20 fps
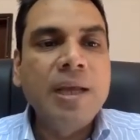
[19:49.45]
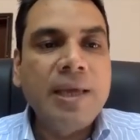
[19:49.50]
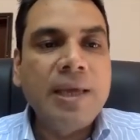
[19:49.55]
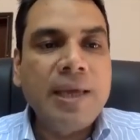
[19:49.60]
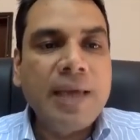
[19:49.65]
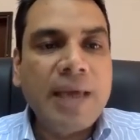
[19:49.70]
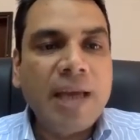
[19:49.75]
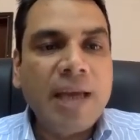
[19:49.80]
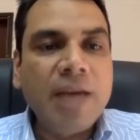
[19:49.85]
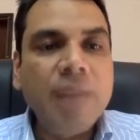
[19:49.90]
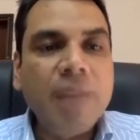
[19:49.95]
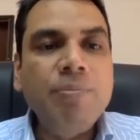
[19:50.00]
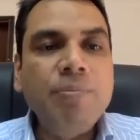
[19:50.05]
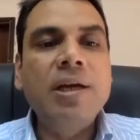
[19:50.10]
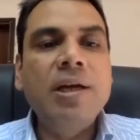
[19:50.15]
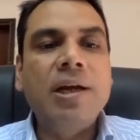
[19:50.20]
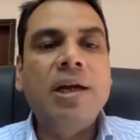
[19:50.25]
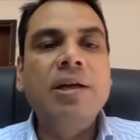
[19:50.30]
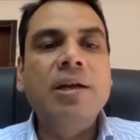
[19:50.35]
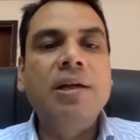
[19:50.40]
can be
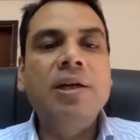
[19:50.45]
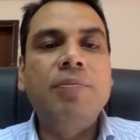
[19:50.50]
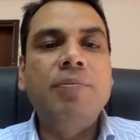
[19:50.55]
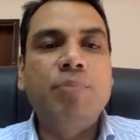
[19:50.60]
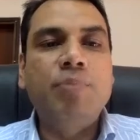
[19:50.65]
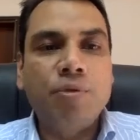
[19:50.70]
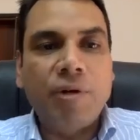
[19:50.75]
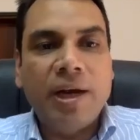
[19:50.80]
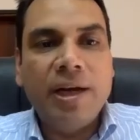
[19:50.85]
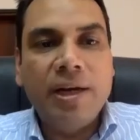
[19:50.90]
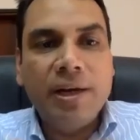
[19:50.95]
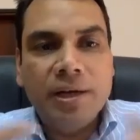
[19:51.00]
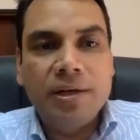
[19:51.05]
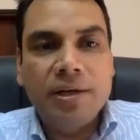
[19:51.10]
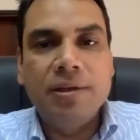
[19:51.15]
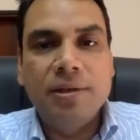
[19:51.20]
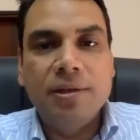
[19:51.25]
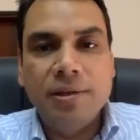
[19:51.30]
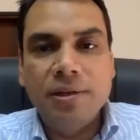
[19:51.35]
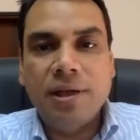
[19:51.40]
granted
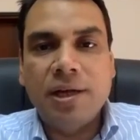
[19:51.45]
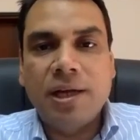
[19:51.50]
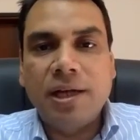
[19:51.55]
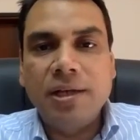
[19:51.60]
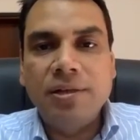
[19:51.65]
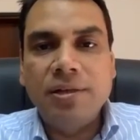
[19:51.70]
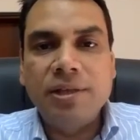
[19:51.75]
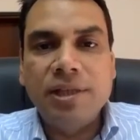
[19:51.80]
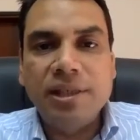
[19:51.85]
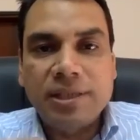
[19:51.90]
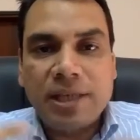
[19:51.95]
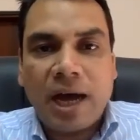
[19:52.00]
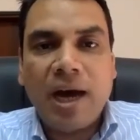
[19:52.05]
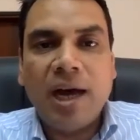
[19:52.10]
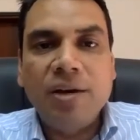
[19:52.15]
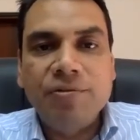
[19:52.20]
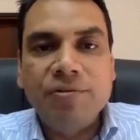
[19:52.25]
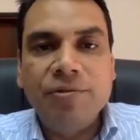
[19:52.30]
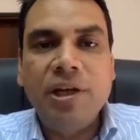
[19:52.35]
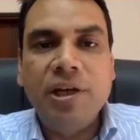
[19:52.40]
provided the countries
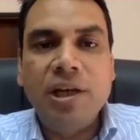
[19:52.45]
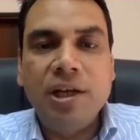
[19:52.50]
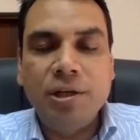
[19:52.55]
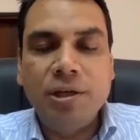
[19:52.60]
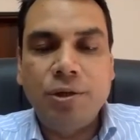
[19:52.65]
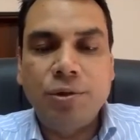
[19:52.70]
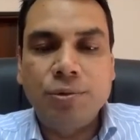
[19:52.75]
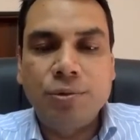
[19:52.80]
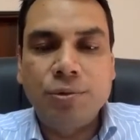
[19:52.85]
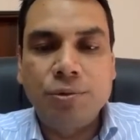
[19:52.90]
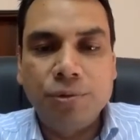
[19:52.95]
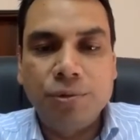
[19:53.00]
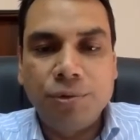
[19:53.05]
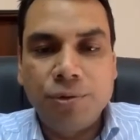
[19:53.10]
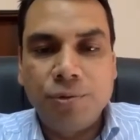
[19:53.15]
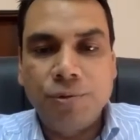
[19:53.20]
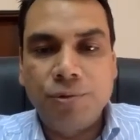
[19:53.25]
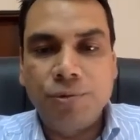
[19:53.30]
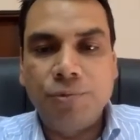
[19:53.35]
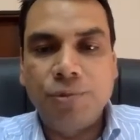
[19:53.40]
are willing to
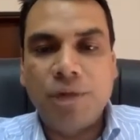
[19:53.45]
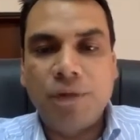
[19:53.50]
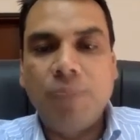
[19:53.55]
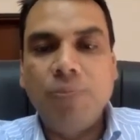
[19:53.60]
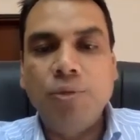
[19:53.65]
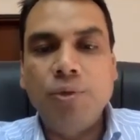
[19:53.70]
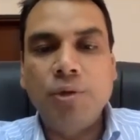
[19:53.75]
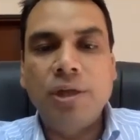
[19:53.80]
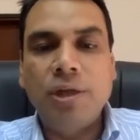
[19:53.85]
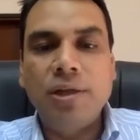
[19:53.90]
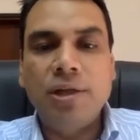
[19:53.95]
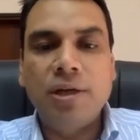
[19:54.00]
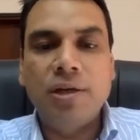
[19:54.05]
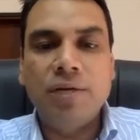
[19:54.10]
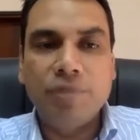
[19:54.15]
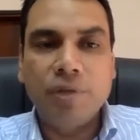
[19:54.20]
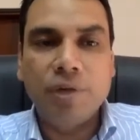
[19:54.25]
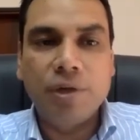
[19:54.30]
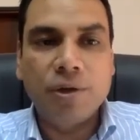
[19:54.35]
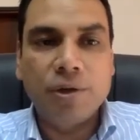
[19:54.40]
come together
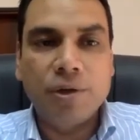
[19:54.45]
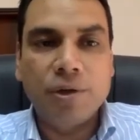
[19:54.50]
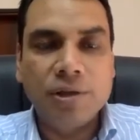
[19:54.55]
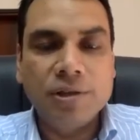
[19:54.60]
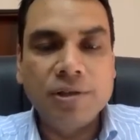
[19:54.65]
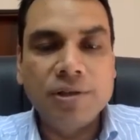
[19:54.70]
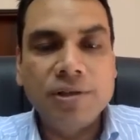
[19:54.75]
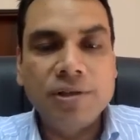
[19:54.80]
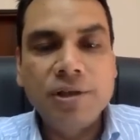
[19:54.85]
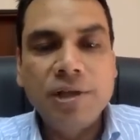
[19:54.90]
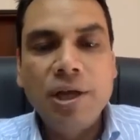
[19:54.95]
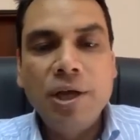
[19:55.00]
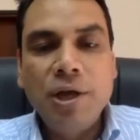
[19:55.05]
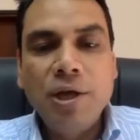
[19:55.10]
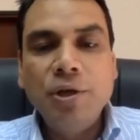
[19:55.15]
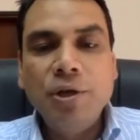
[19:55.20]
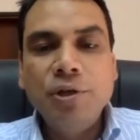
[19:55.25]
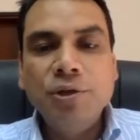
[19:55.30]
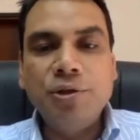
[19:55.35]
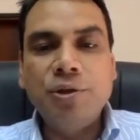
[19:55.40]
and work on this.
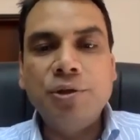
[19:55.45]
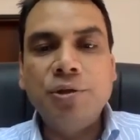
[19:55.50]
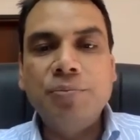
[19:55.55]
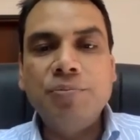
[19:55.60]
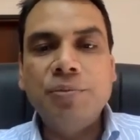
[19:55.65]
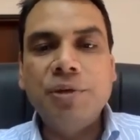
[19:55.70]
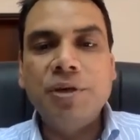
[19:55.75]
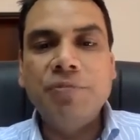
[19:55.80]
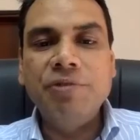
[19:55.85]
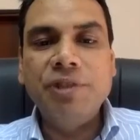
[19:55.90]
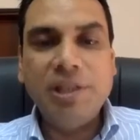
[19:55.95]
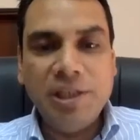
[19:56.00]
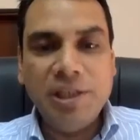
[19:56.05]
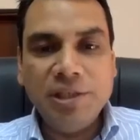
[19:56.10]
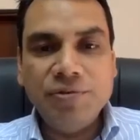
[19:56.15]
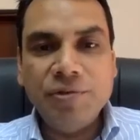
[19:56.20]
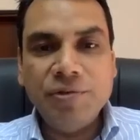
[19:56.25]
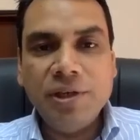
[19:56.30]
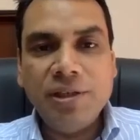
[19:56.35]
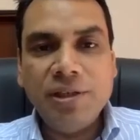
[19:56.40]
So with
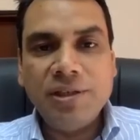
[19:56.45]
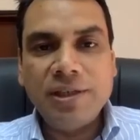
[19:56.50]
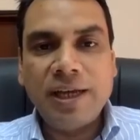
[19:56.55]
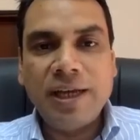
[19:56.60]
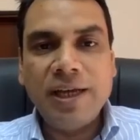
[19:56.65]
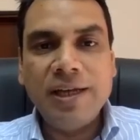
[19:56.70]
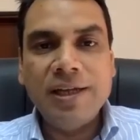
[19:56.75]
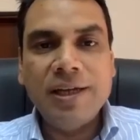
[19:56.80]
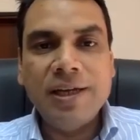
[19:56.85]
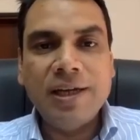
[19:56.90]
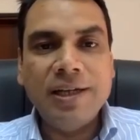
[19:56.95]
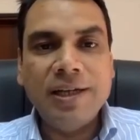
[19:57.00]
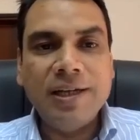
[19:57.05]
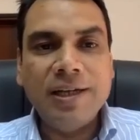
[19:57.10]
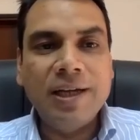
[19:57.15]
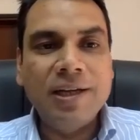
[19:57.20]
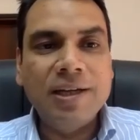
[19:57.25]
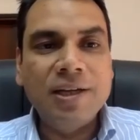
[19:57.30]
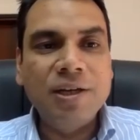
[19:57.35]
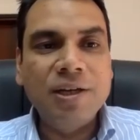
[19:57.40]
these words,
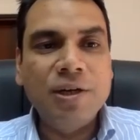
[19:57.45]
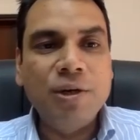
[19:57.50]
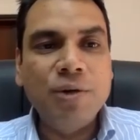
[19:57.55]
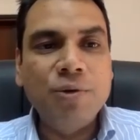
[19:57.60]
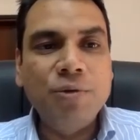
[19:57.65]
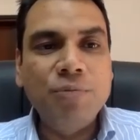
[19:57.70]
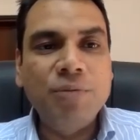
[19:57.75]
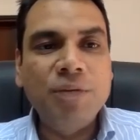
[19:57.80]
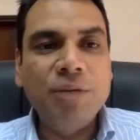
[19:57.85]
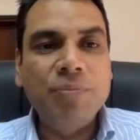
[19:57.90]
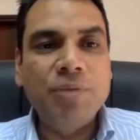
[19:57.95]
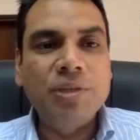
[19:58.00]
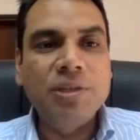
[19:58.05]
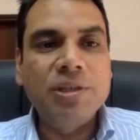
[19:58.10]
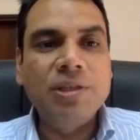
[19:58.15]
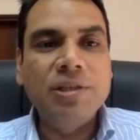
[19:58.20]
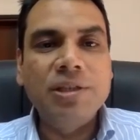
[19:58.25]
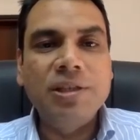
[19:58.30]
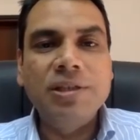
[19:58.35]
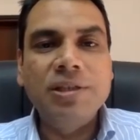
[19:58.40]
I conclude my
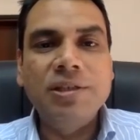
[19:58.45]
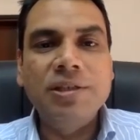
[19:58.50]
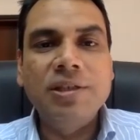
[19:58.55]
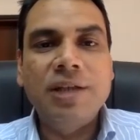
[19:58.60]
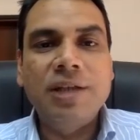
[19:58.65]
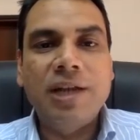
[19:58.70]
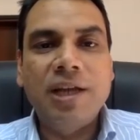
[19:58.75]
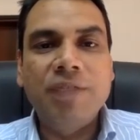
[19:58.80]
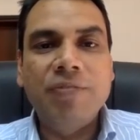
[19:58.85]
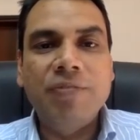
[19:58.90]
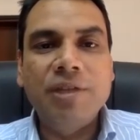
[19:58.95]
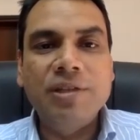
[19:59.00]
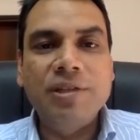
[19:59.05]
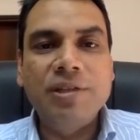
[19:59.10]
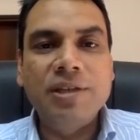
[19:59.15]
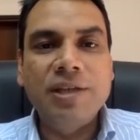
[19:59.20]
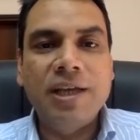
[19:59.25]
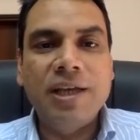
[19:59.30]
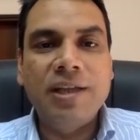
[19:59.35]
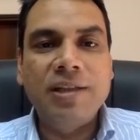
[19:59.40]
presentation, and I once
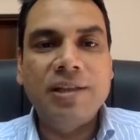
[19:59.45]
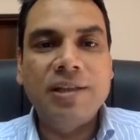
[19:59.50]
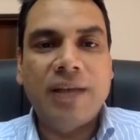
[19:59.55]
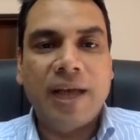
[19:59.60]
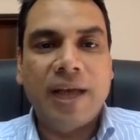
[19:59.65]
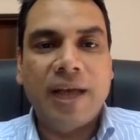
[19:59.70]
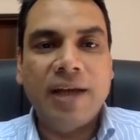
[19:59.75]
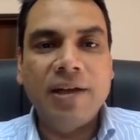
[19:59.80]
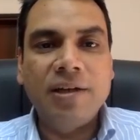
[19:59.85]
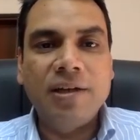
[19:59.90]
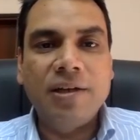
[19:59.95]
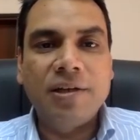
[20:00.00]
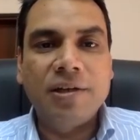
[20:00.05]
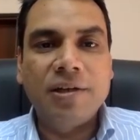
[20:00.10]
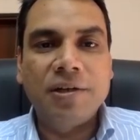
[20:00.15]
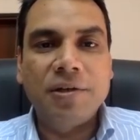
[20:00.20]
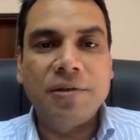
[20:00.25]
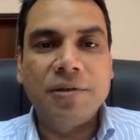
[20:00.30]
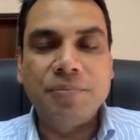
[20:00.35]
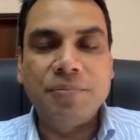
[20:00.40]
again thank
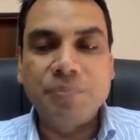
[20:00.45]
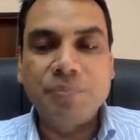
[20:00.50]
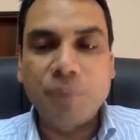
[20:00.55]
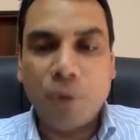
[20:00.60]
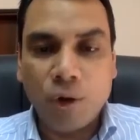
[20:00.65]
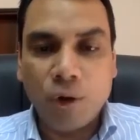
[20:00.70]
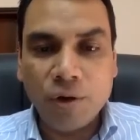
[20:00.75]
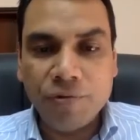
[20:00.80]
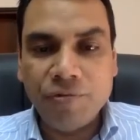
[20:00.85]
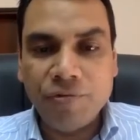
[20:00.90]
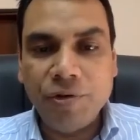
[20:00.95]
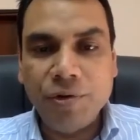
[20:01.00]
all of